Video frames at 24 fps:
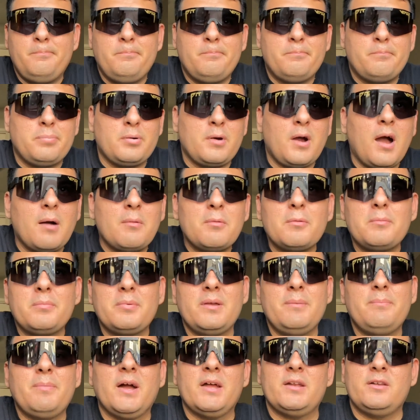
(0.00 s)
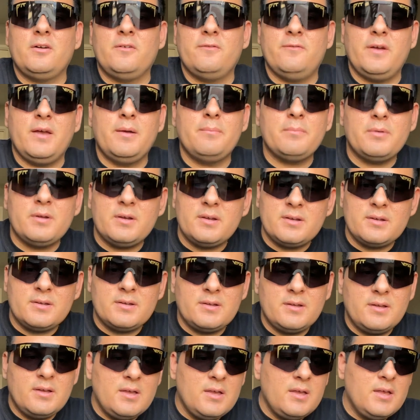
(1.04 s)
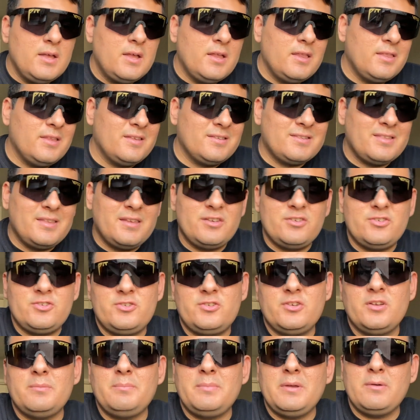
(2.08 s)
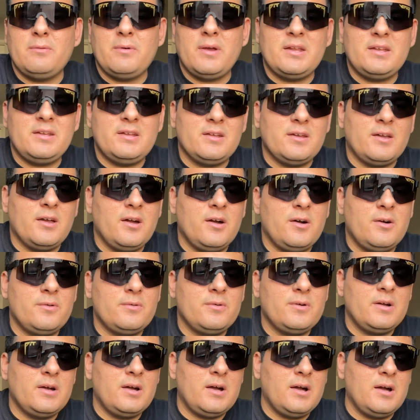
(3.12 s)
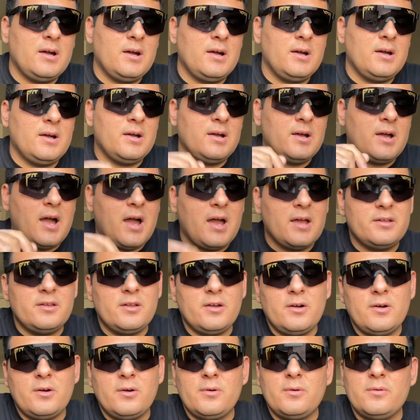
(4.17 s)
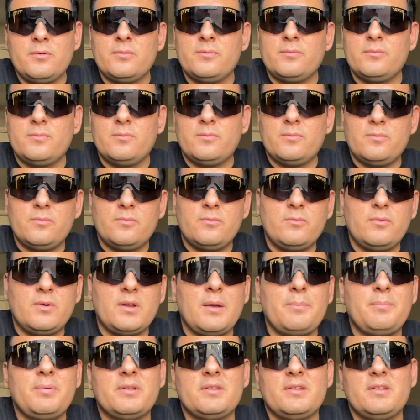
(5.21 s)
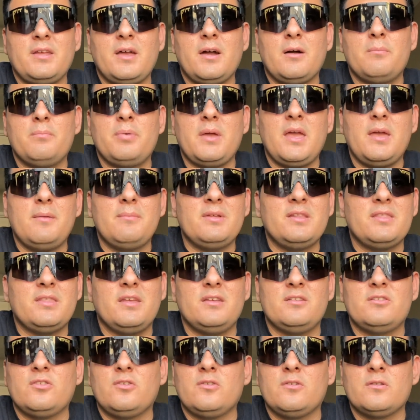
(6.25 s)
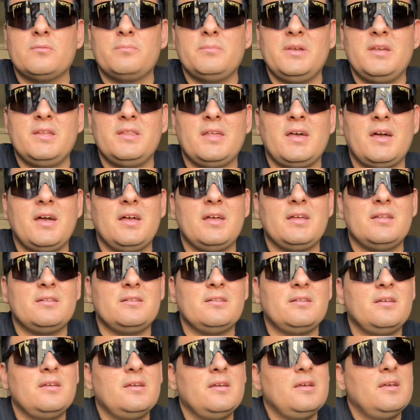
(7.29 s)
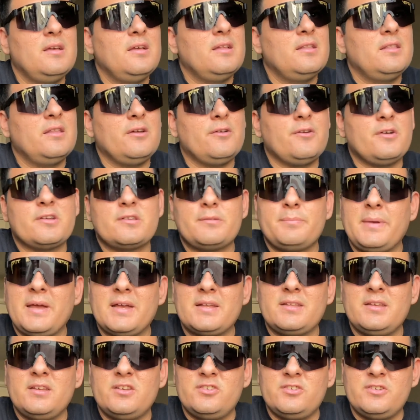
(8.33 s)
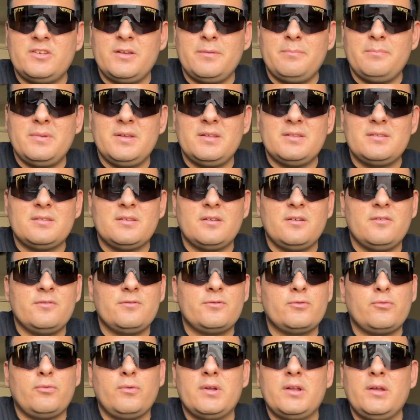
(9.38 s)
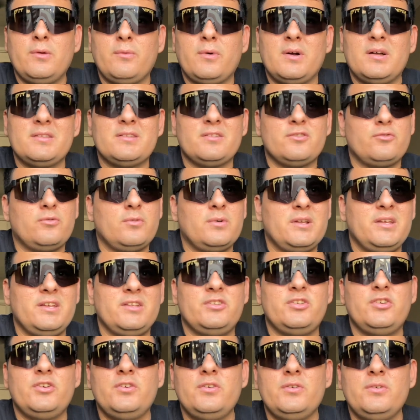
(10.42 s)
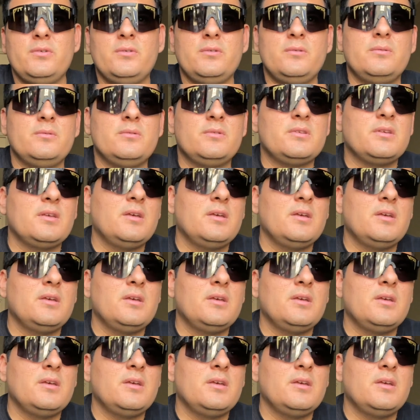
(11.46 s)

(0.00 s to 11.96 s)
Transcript: probably by November. This thing should be ready to go. I know when I put the down payment, they told me that they were expecting shipments of 21s and 22s